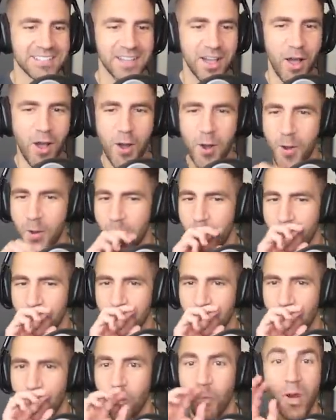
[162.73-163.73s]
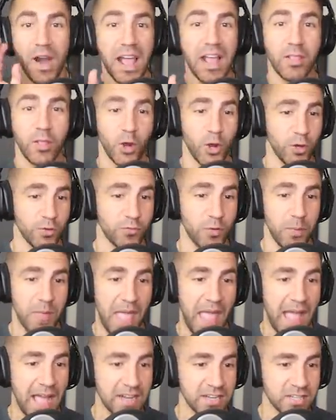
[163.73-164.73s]
so what I learned from
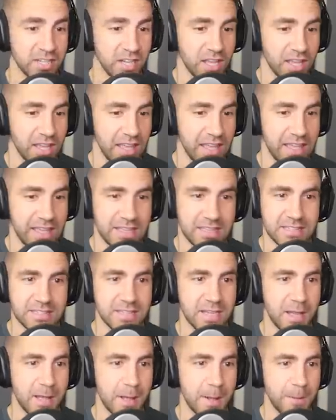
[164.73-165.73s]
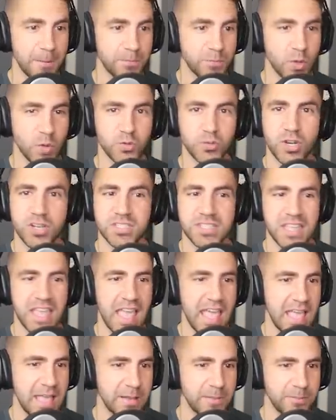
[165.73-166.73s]
that is don't trust the
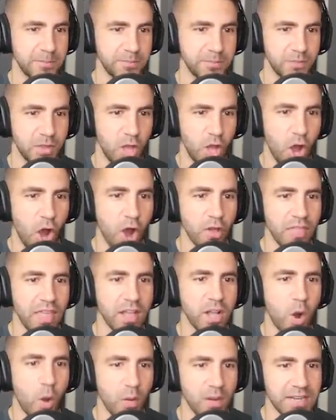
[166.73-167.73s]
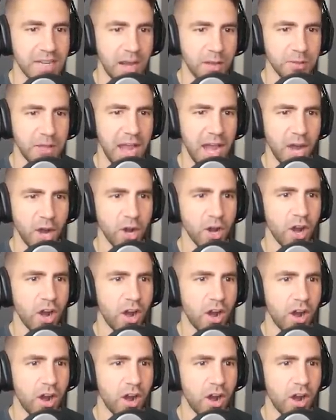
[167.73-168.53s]
gang. Are they going down there?